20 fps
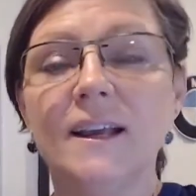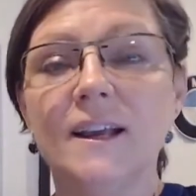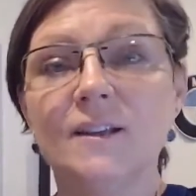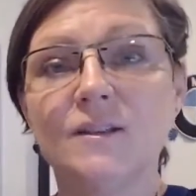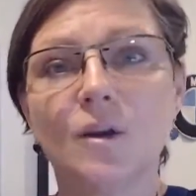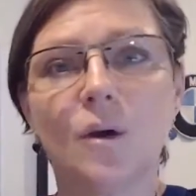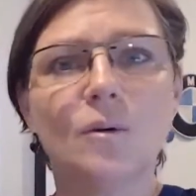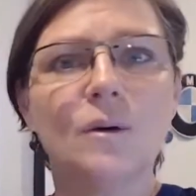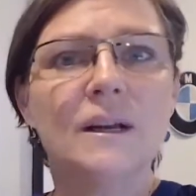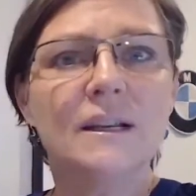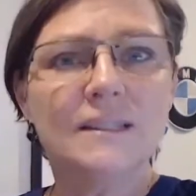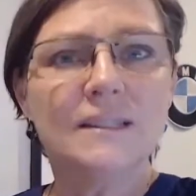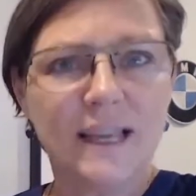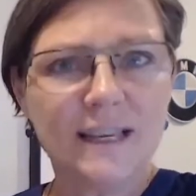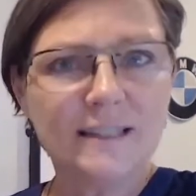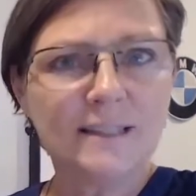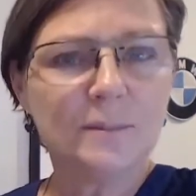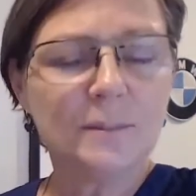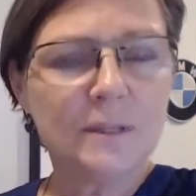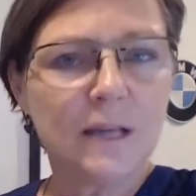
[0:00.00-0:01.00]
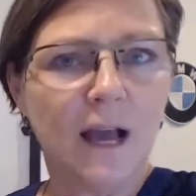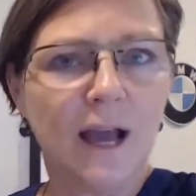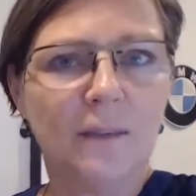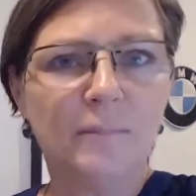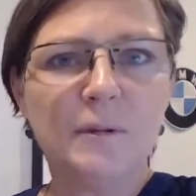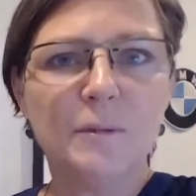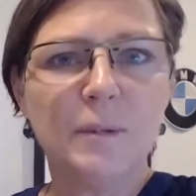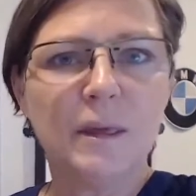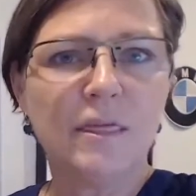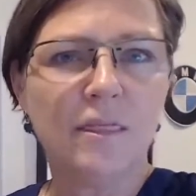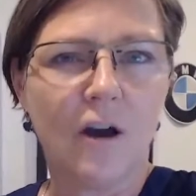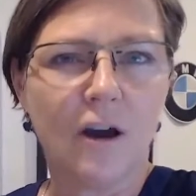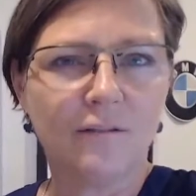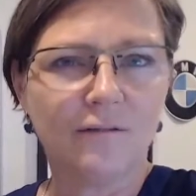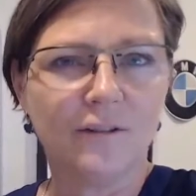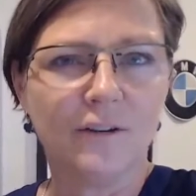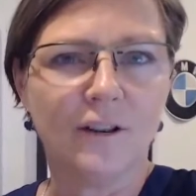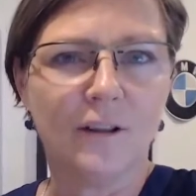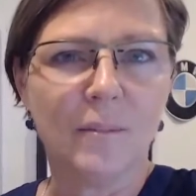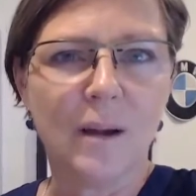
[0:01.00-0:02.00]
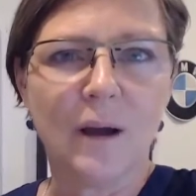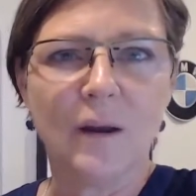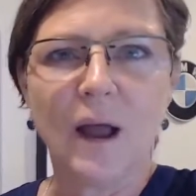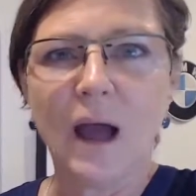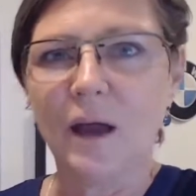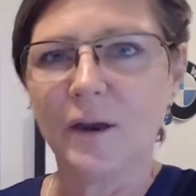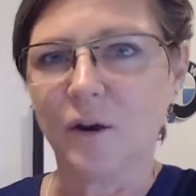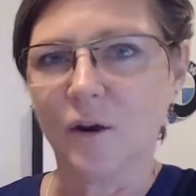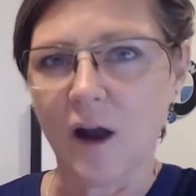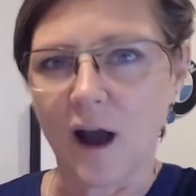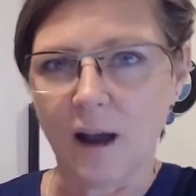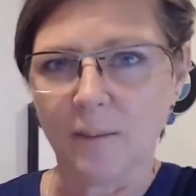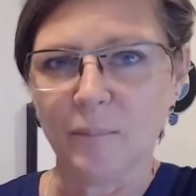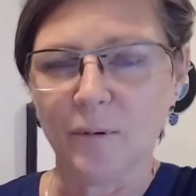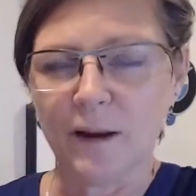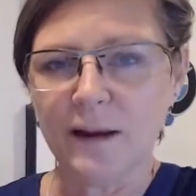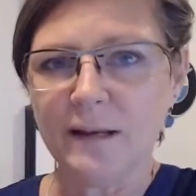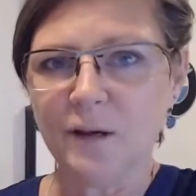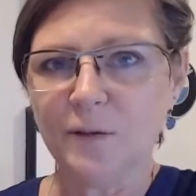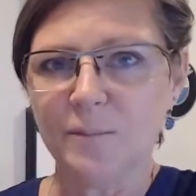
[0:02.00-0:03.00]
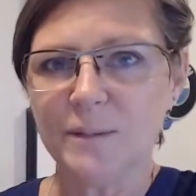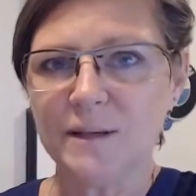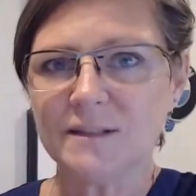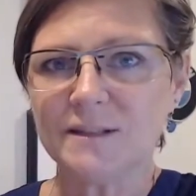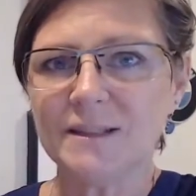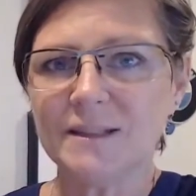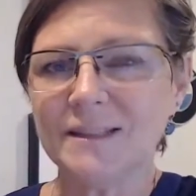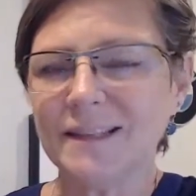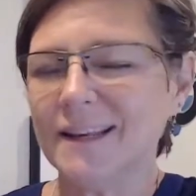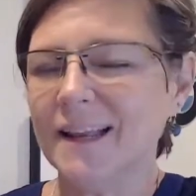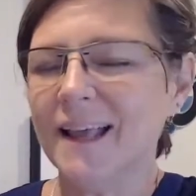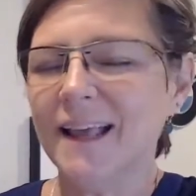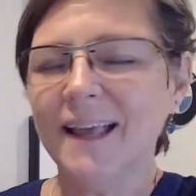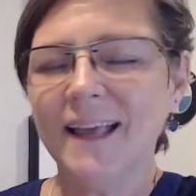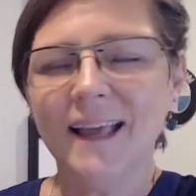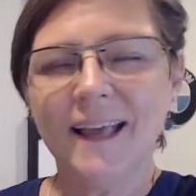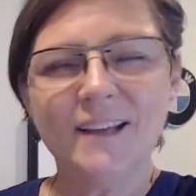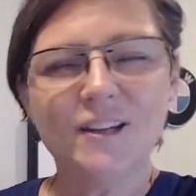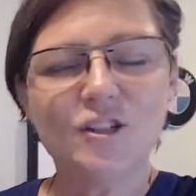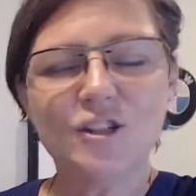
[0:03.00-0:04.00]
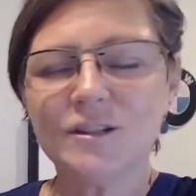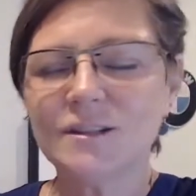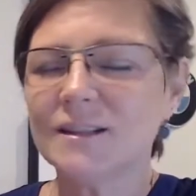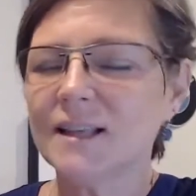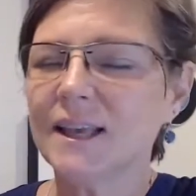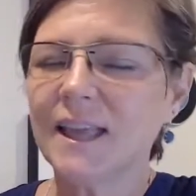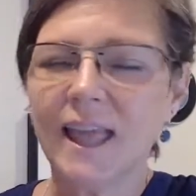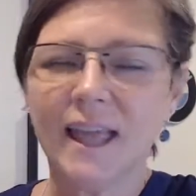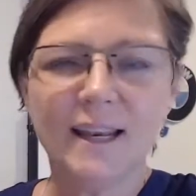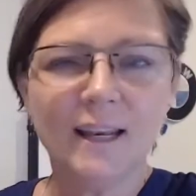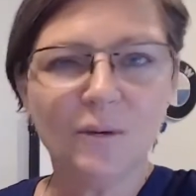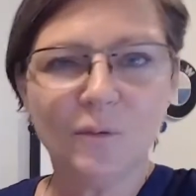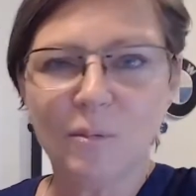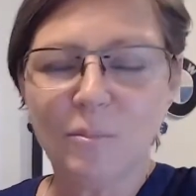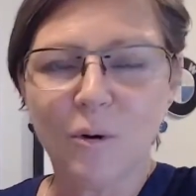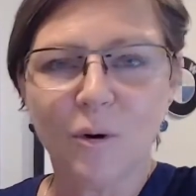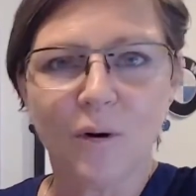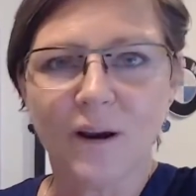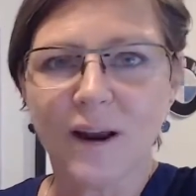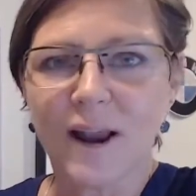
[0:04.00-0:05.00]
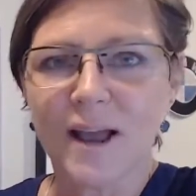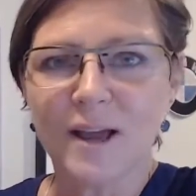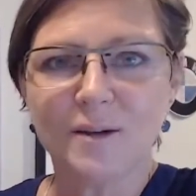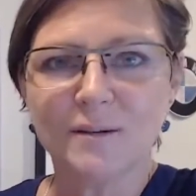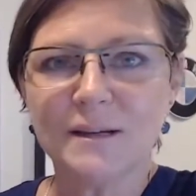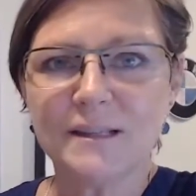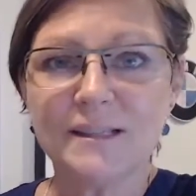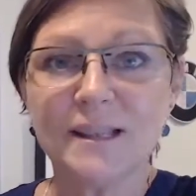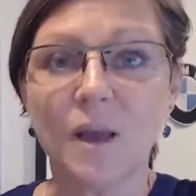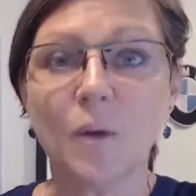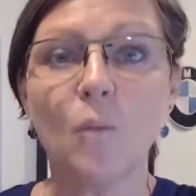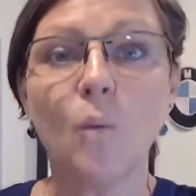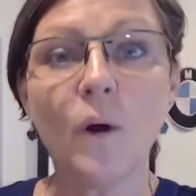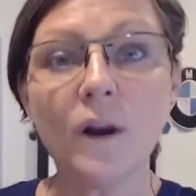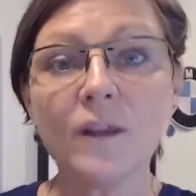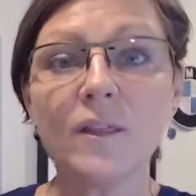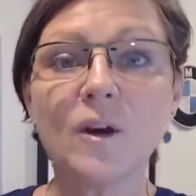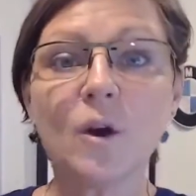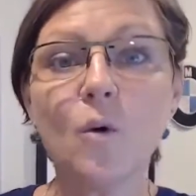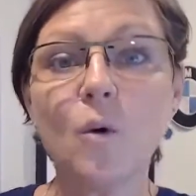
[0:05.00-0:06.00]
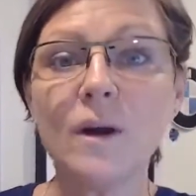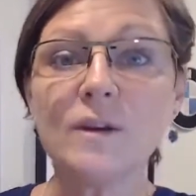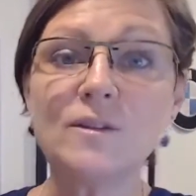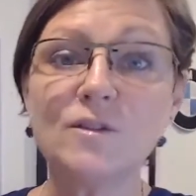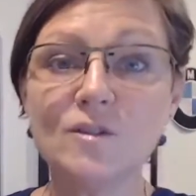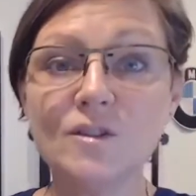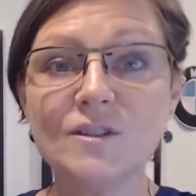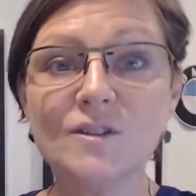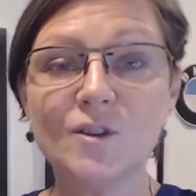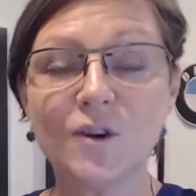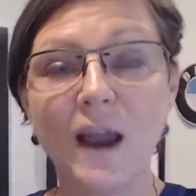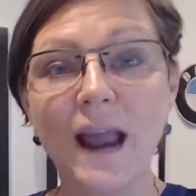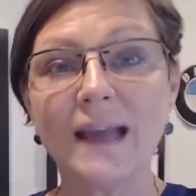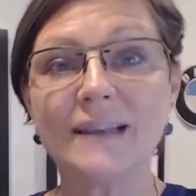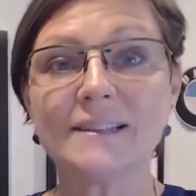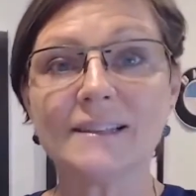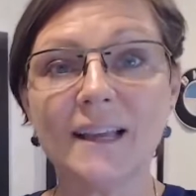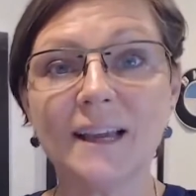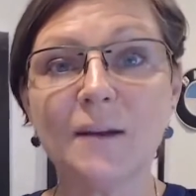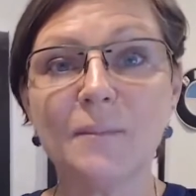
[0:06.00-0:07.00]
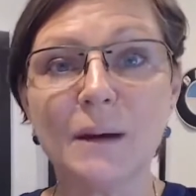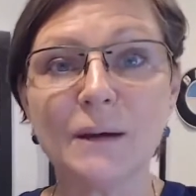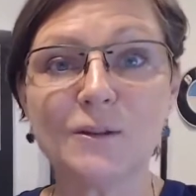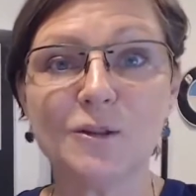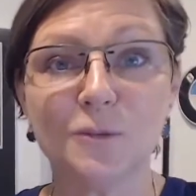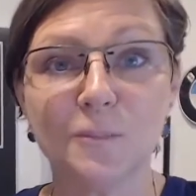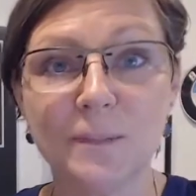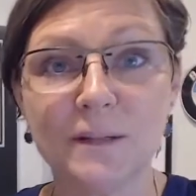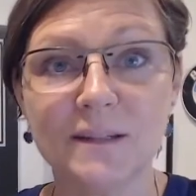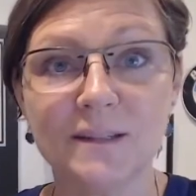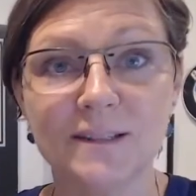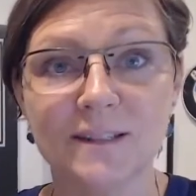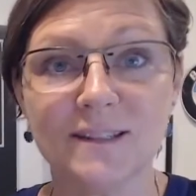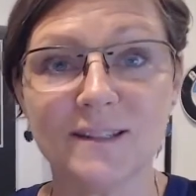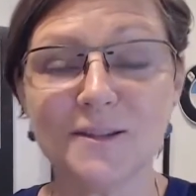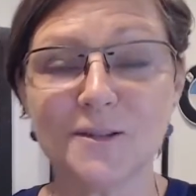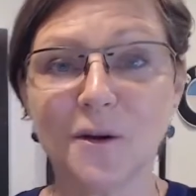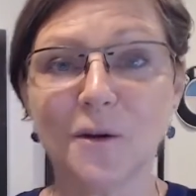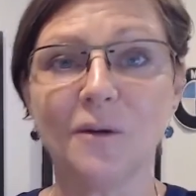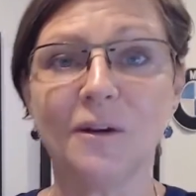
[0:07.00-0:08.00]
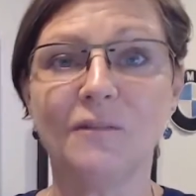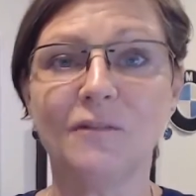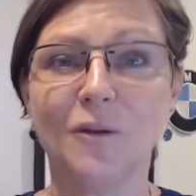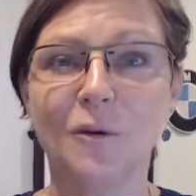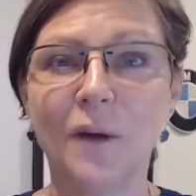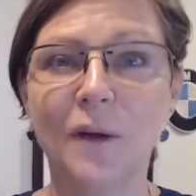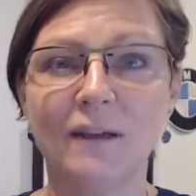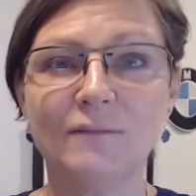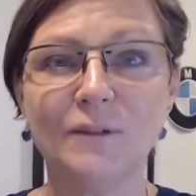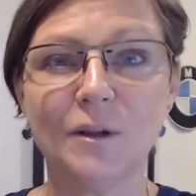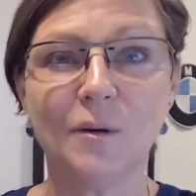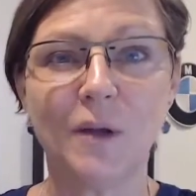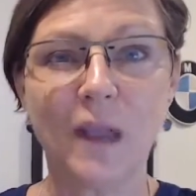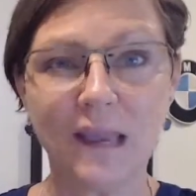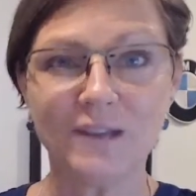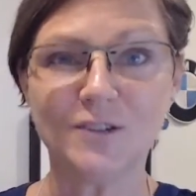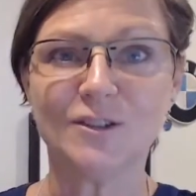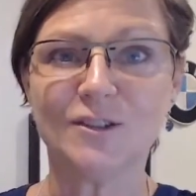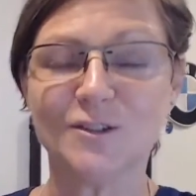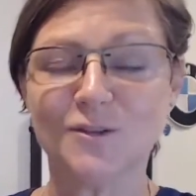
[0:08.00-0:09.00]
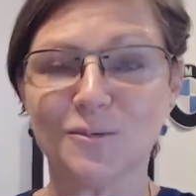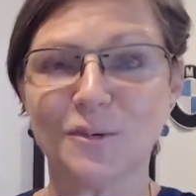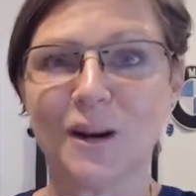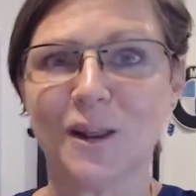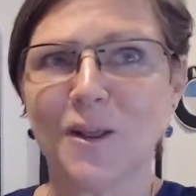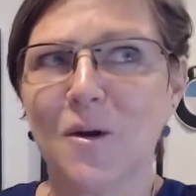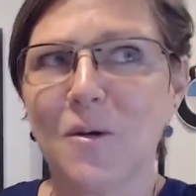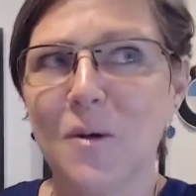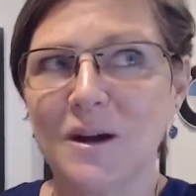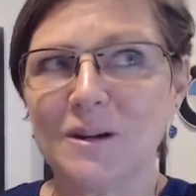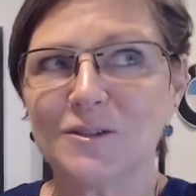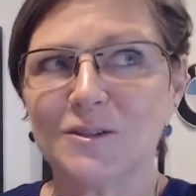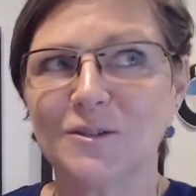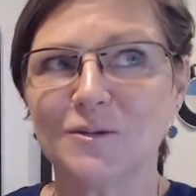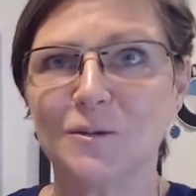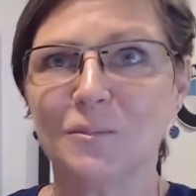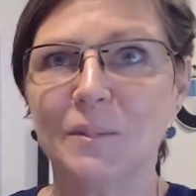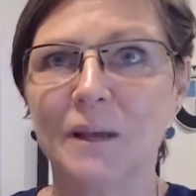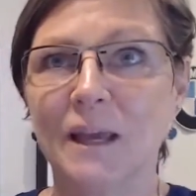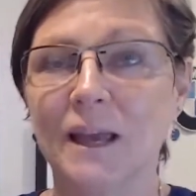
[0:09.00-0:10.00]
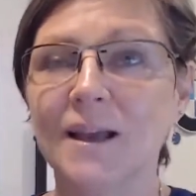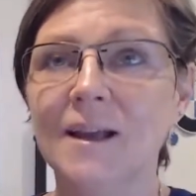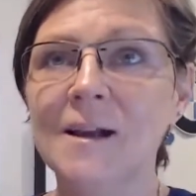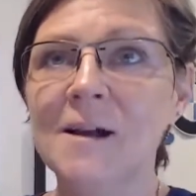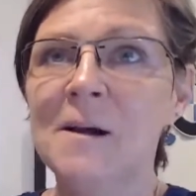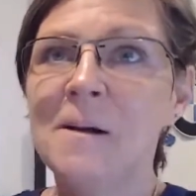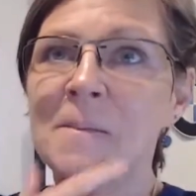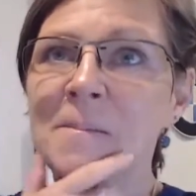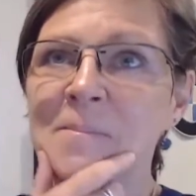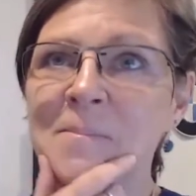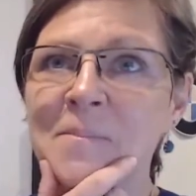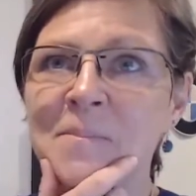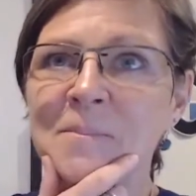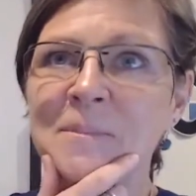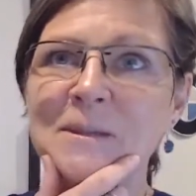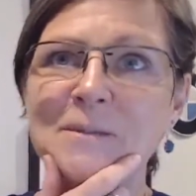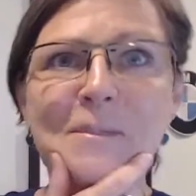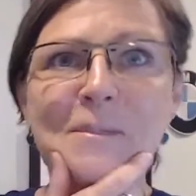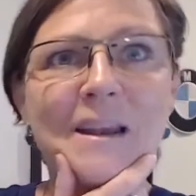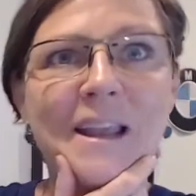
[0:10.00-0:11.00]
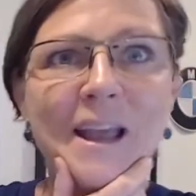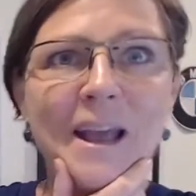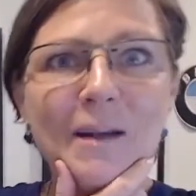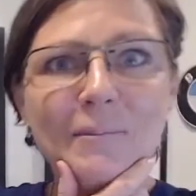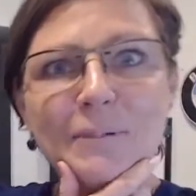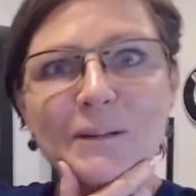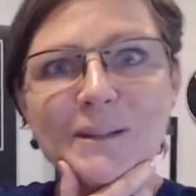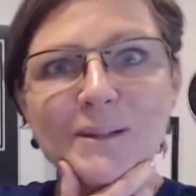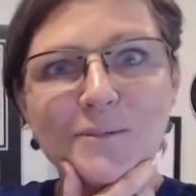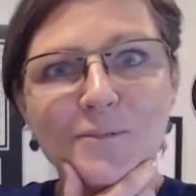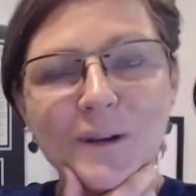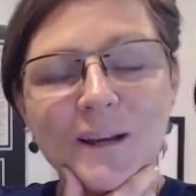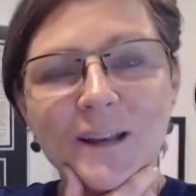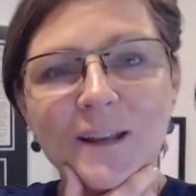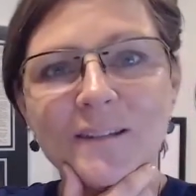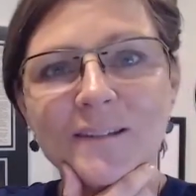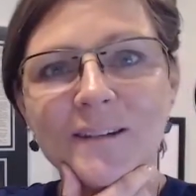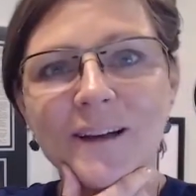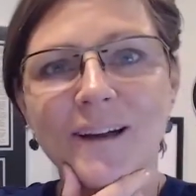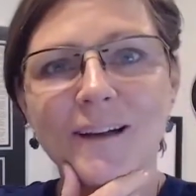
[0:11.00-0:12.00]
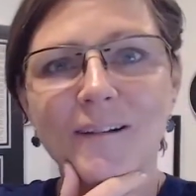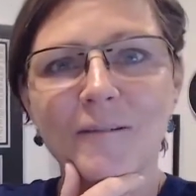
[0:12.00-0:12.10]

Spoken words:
So take some time to be thoughtful about how you're operating your business. And just like any report, I always say, what are the questions you're asking about your business? So if you have locations, one of the questions would be, is Minneapolis running